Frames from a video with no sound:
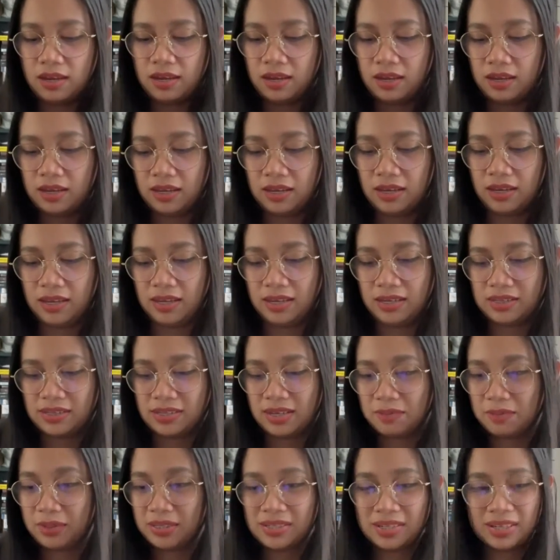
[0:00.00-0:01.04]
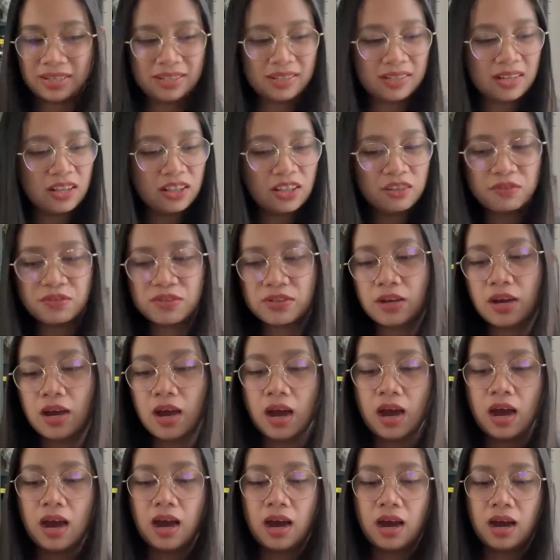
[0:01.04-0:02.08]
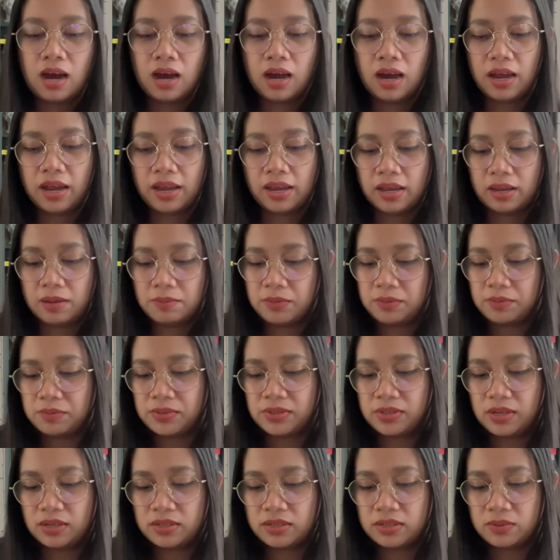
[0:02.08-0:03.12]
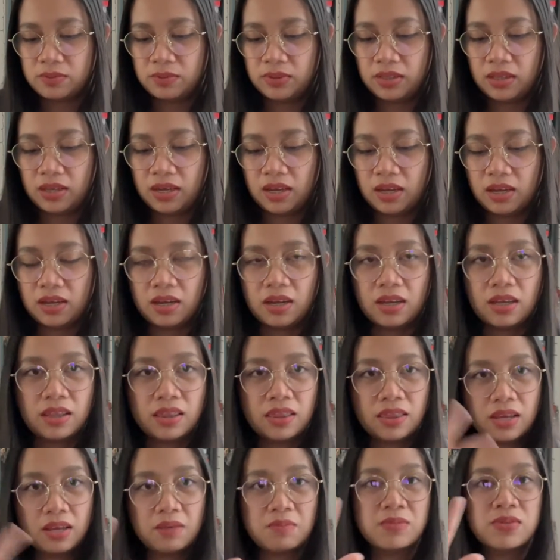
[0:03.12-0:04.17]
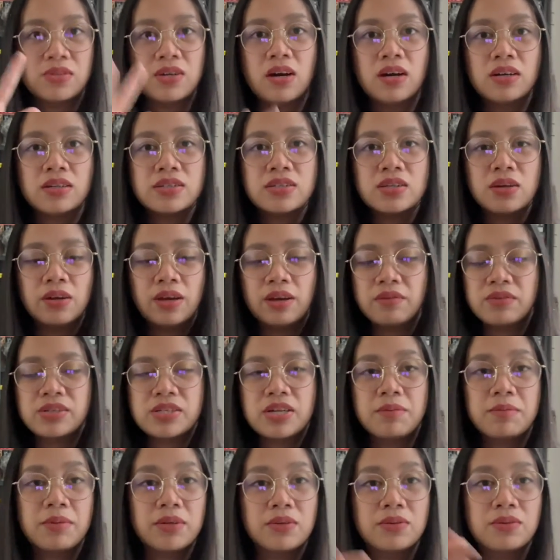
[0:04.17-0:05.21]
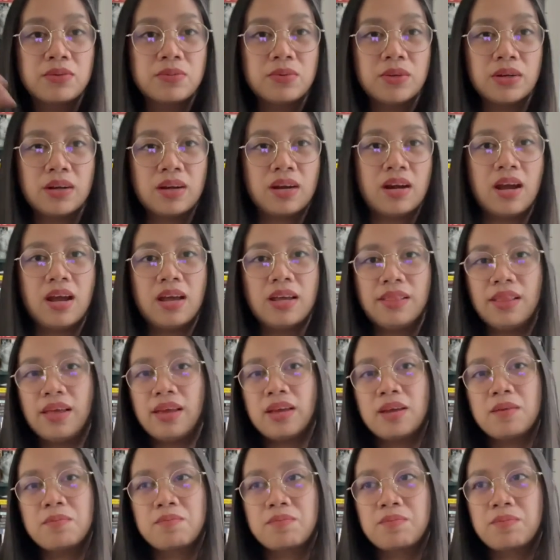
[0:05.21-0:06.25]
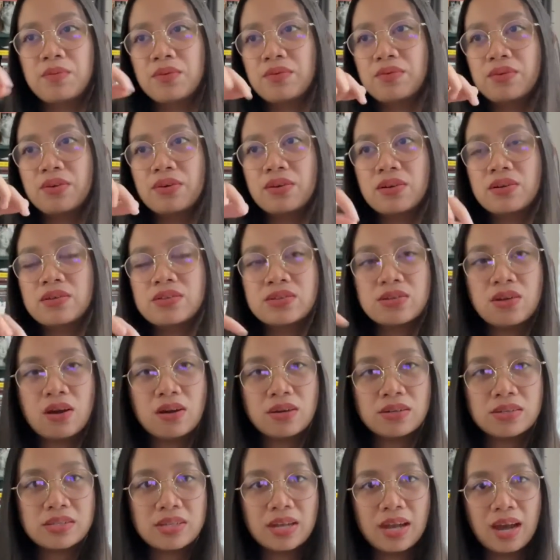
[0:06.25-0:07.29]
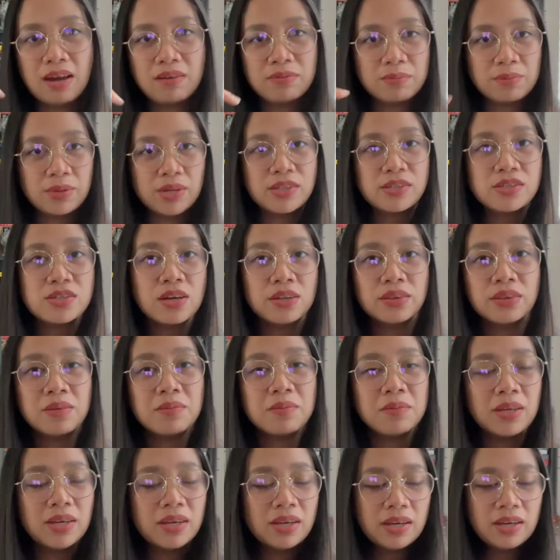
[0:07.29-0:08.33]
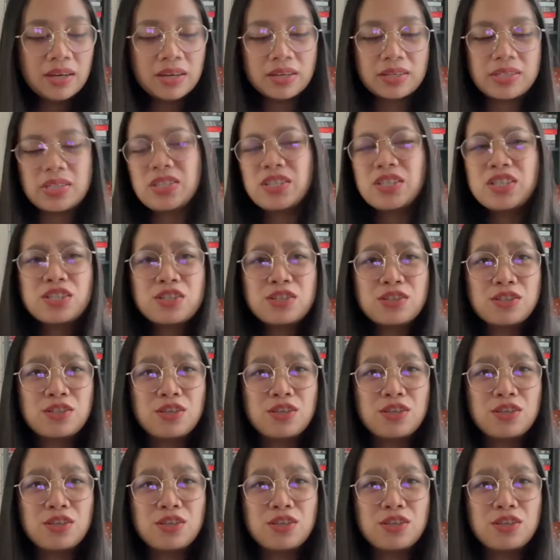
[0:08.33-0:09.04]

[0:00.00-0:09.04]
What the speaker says: Okay, I'm excited. I love socks. I am obsessed with like theme socks. So every time I go to work, I like prefer socks that have prints on them because it just looks